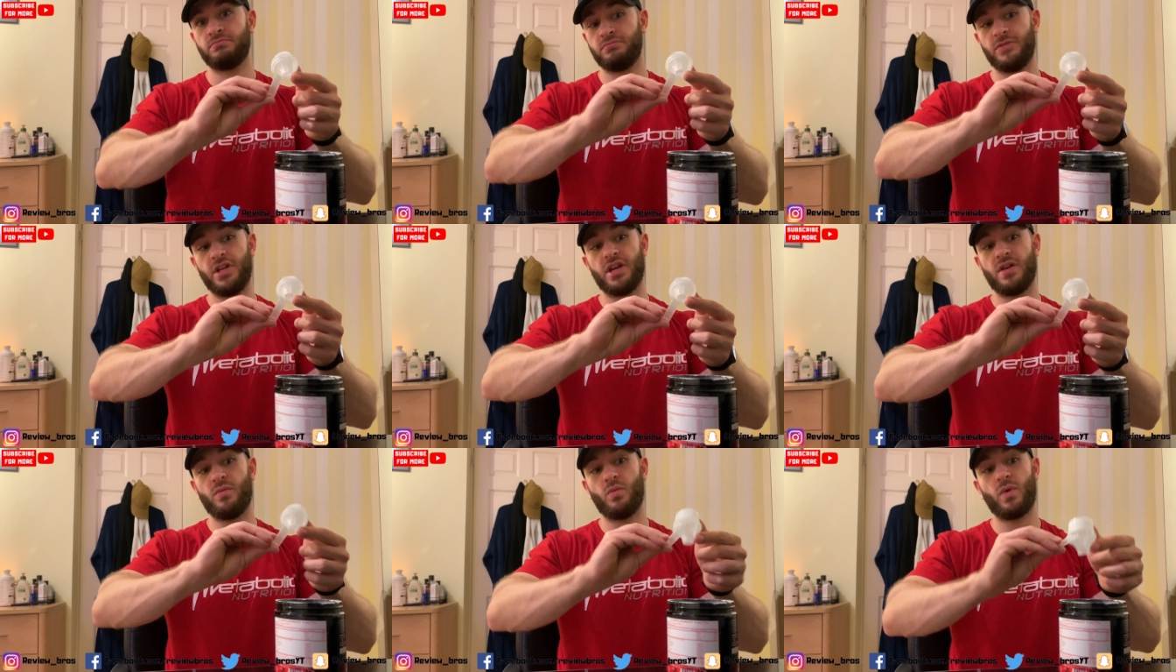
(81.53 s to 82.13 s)
you
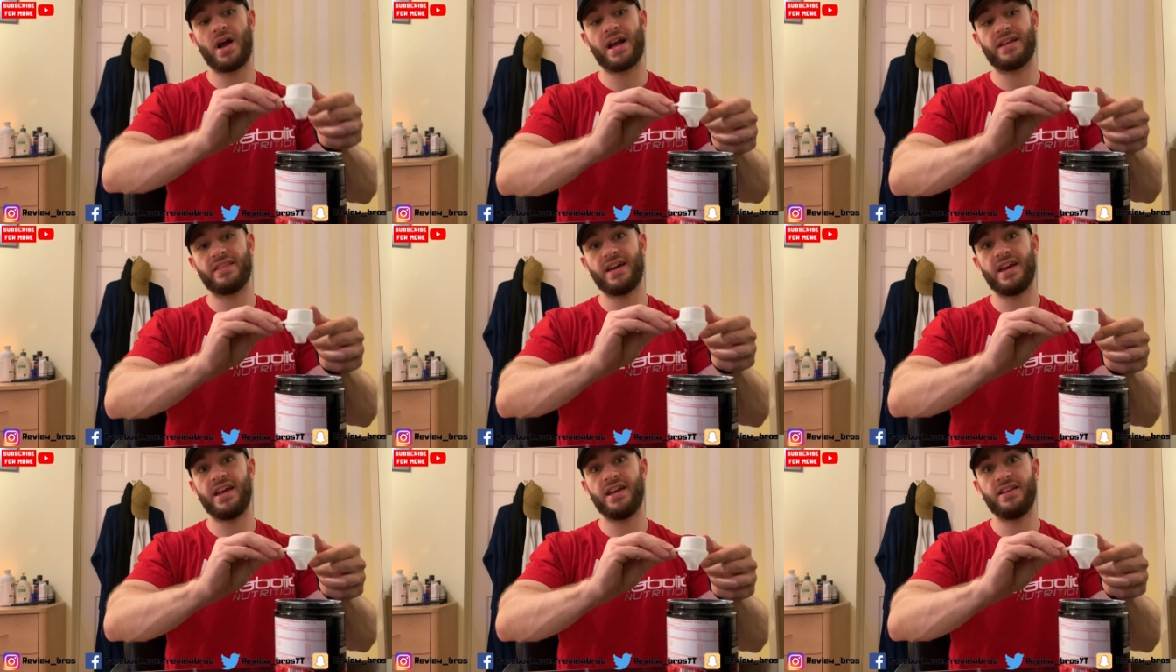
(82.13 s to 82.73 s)
can whack
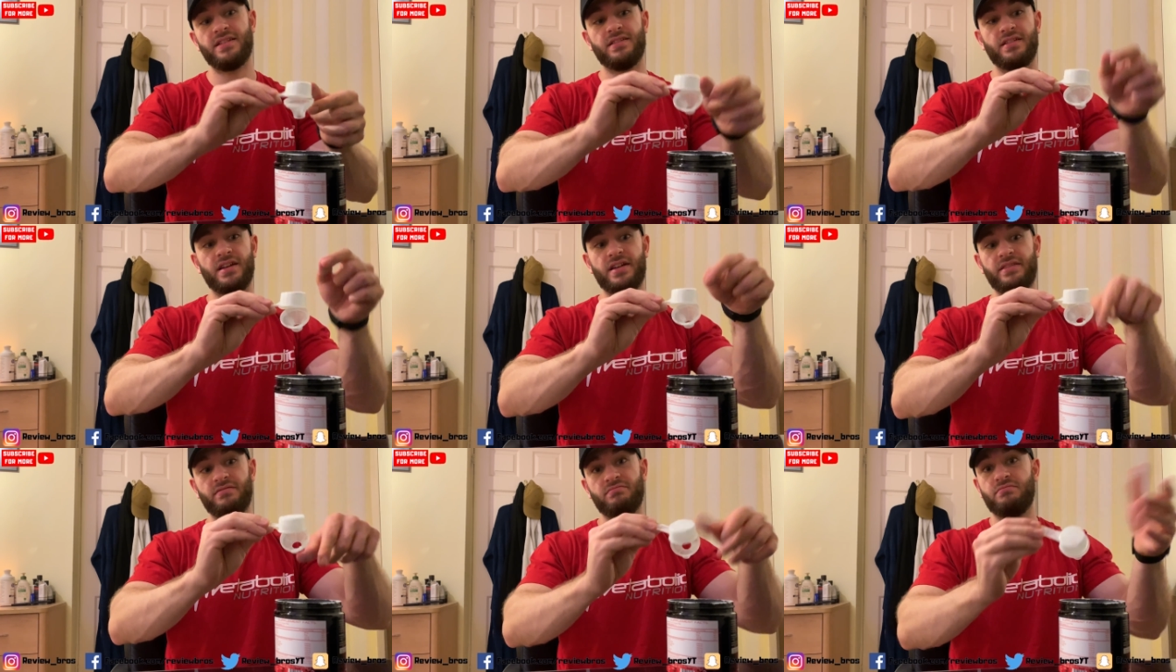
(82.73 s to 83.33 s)
that in
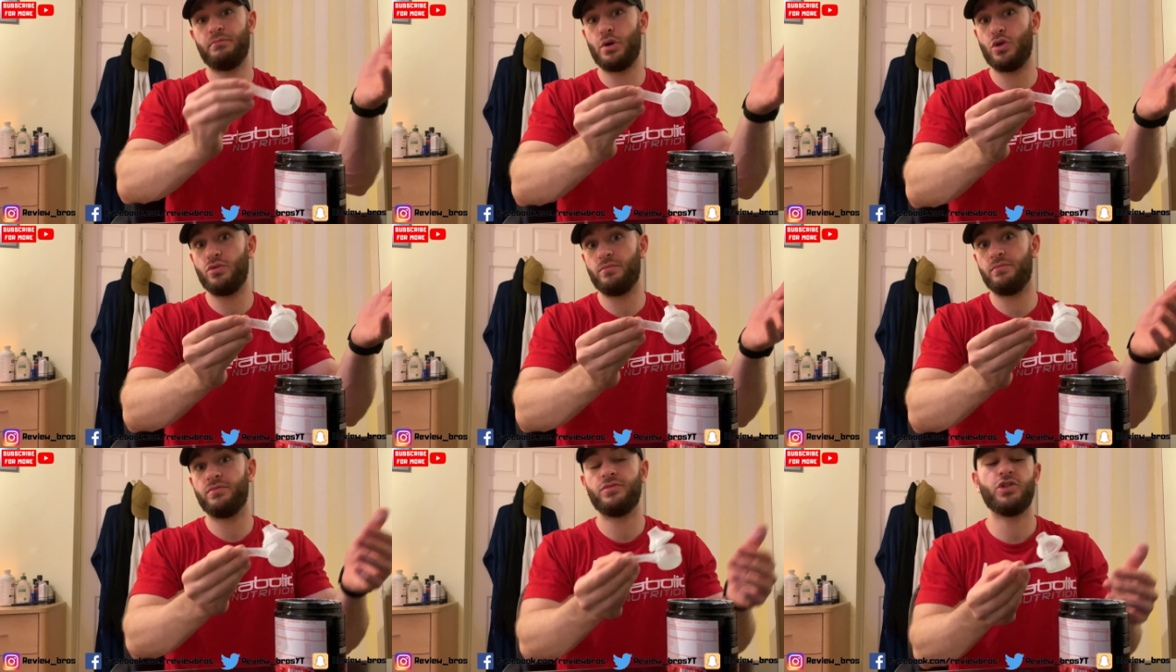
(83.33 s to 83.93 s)
and
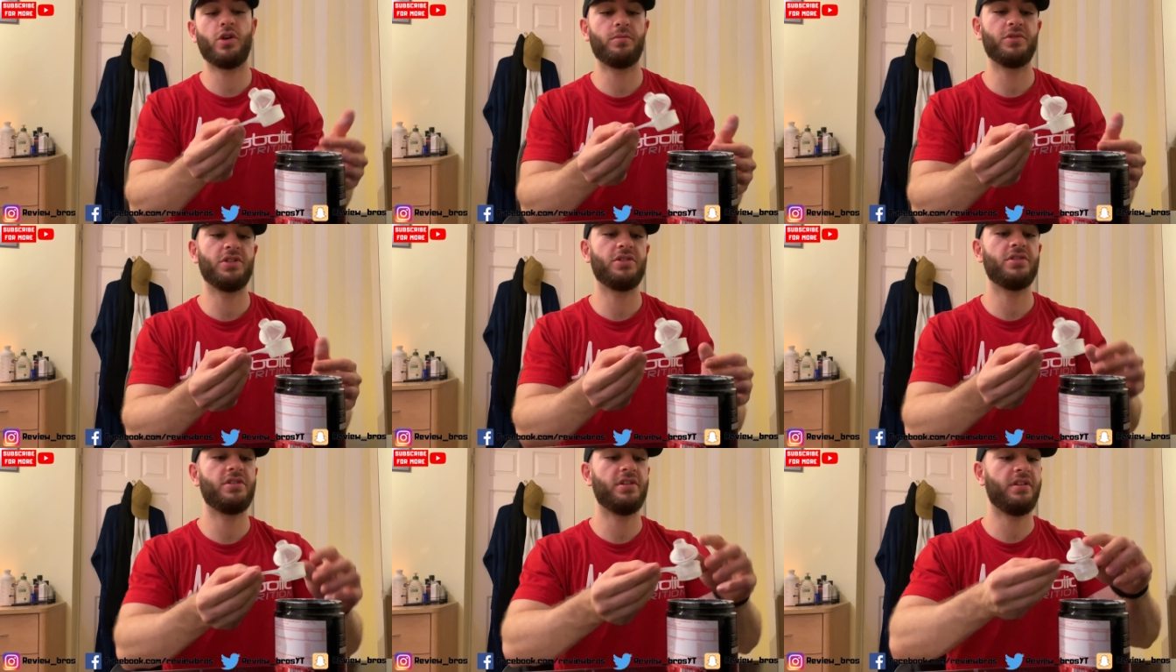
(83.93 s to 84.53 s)
boom, job's a
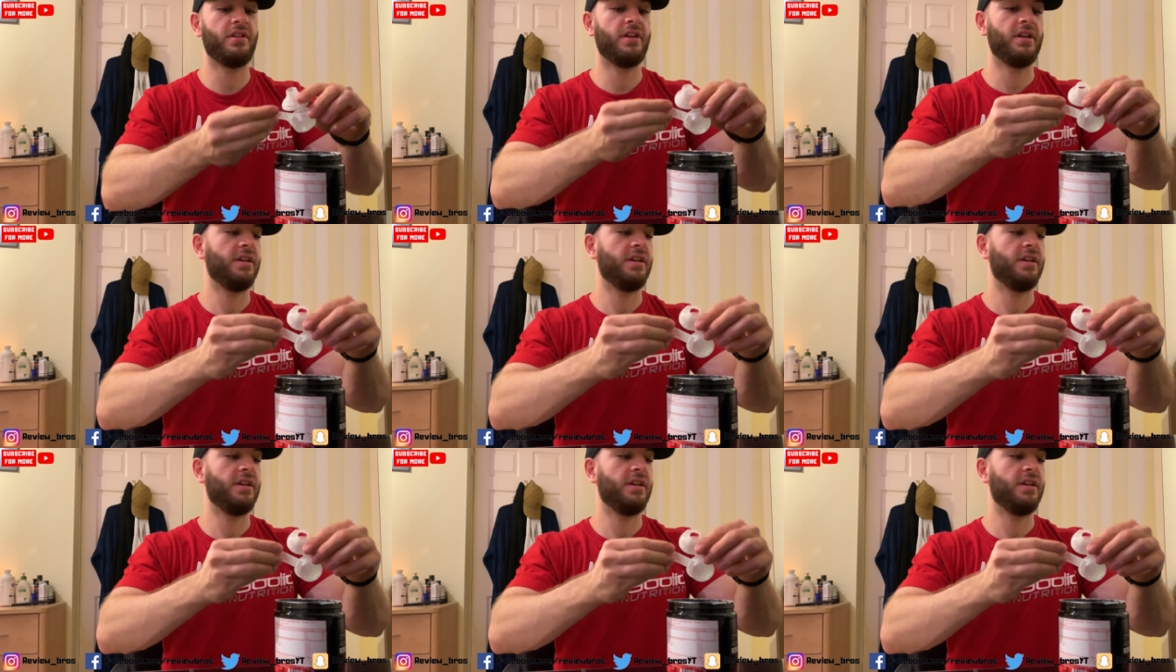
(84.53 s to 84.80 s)
good one.